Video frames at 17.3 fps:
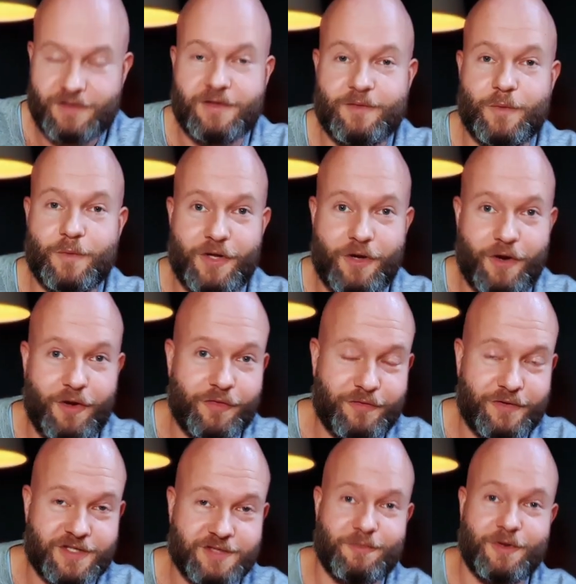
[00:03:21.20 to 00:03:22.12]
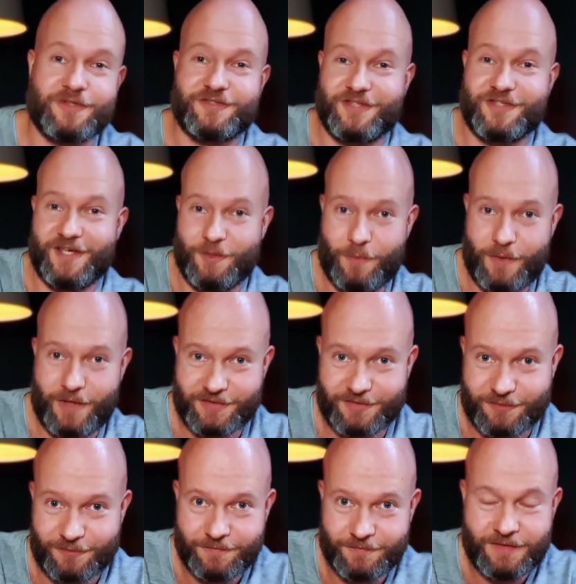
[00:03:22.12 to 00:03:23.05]
Well, the author is Bastienne
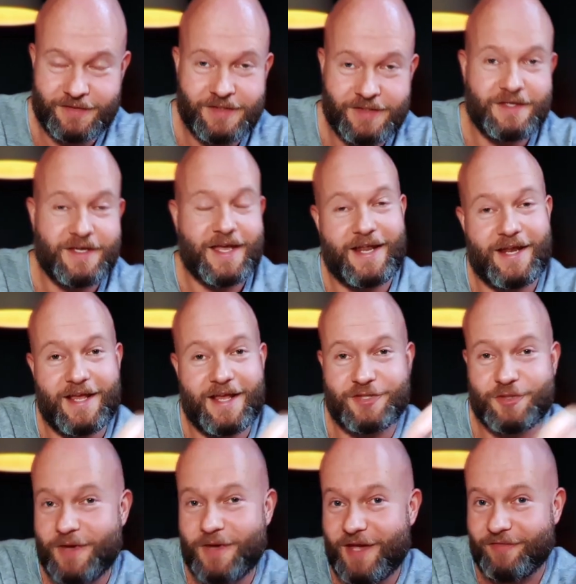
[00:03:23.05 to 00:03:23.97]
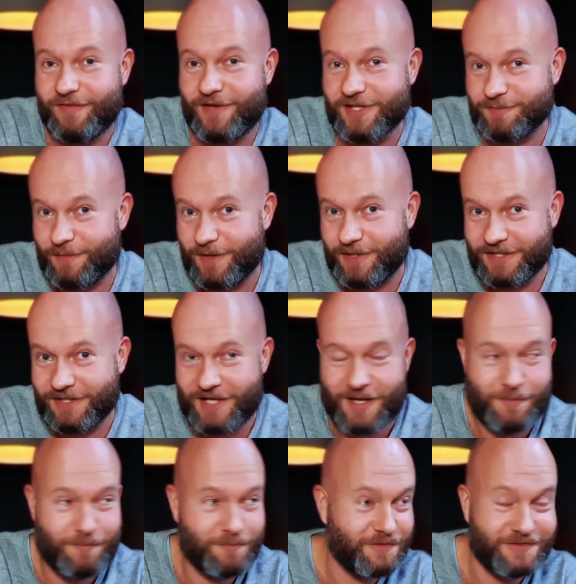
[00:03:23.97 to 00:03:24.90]
Wentzel. And as you may have guessed by the
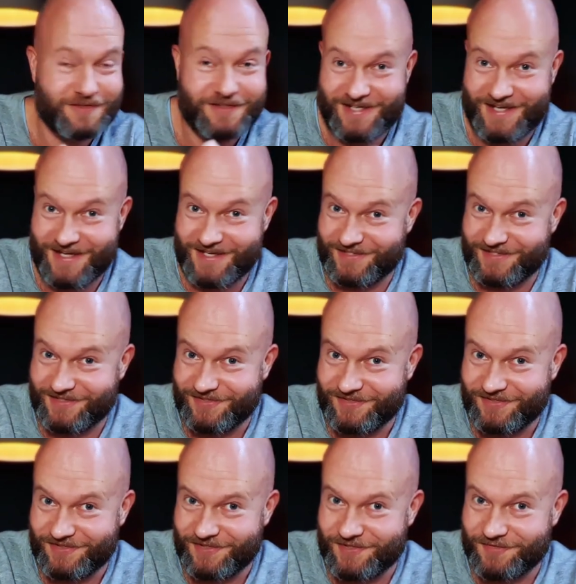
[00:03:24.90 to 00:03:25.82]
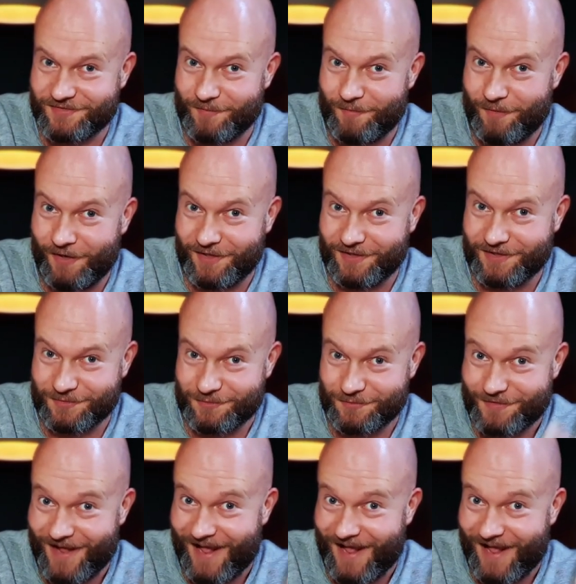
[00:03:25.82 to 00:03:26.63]
name, yes, she's from Holland too.